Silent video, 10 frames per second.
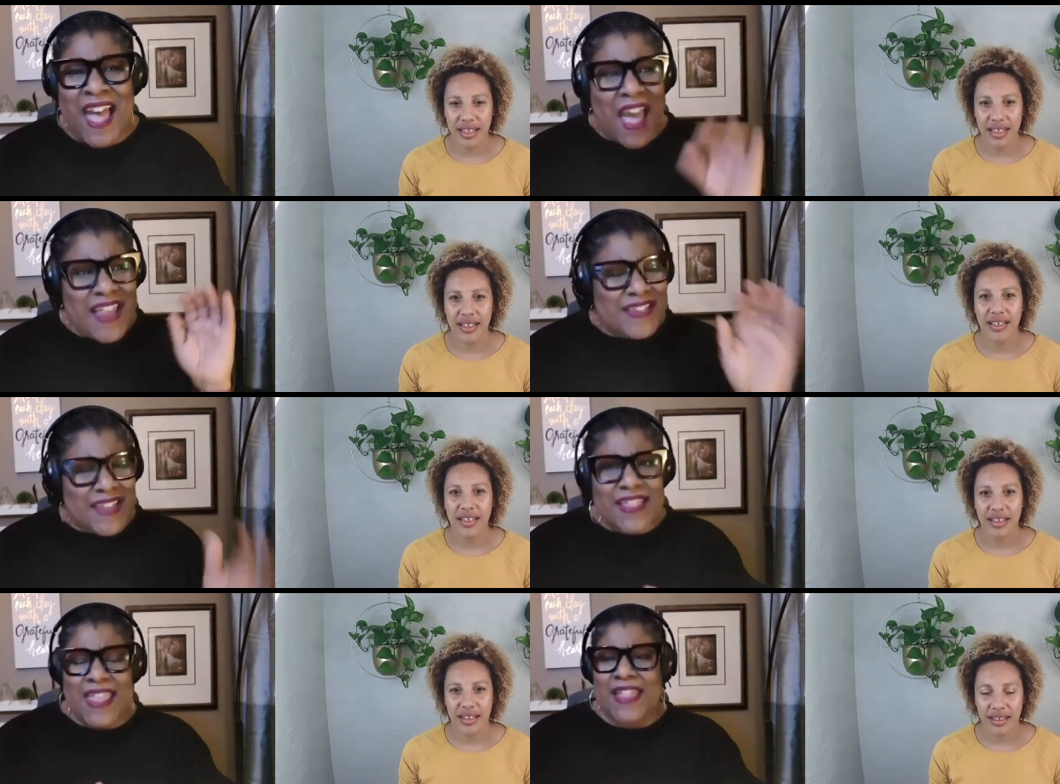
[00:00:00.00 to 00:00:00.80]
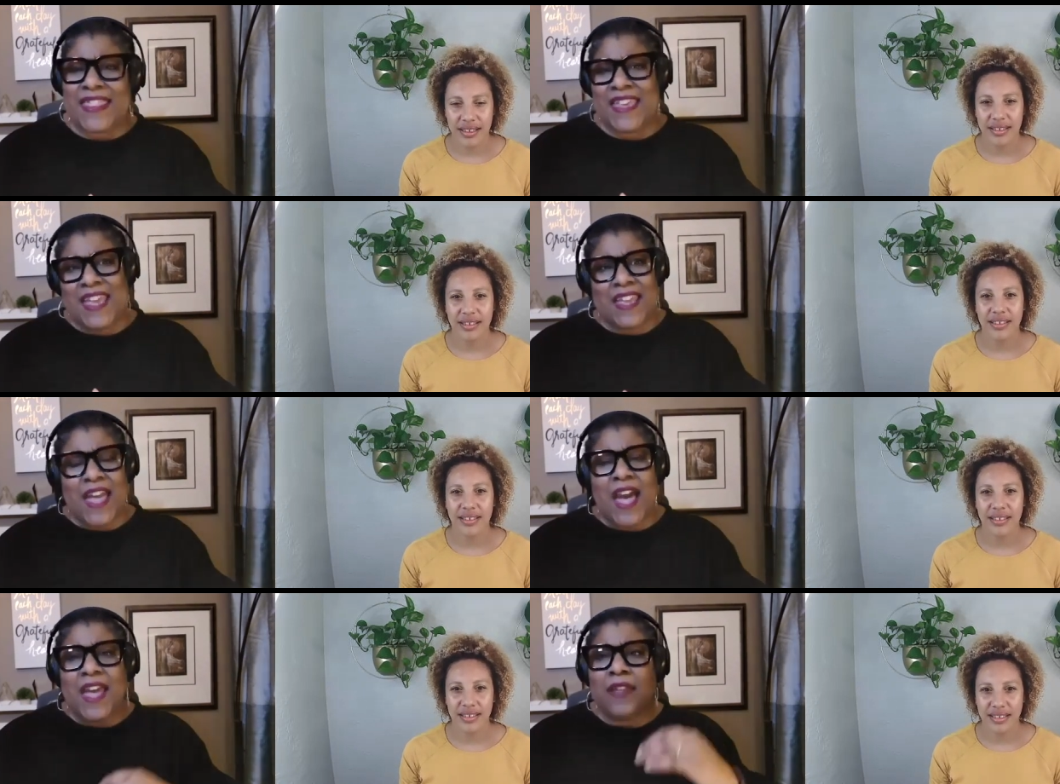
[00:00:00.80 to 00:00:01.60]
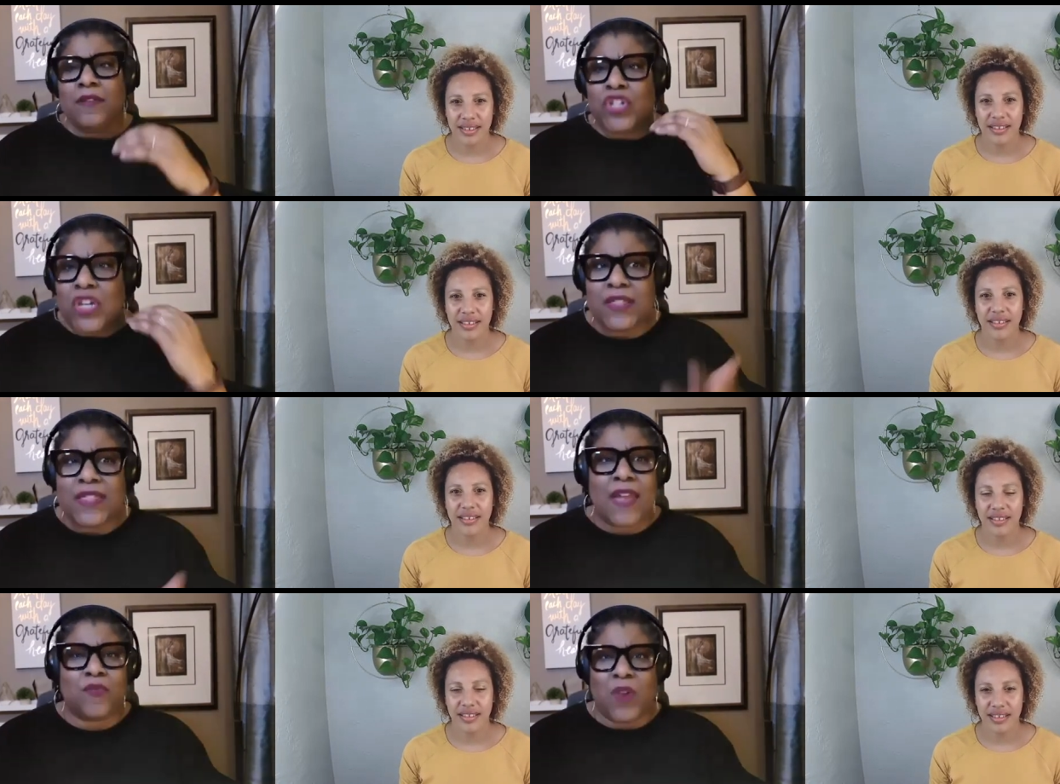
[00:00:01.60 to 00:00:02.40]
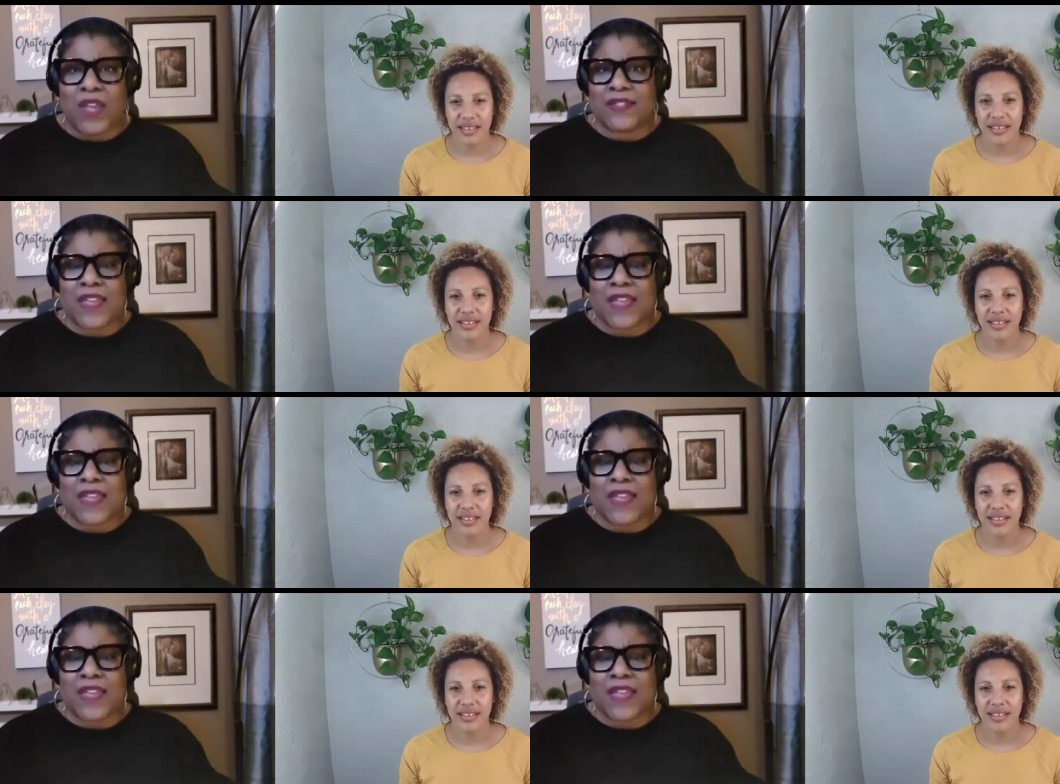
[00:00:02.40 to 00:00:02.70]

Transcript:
Speaker 1: I did that thing. I took that risk.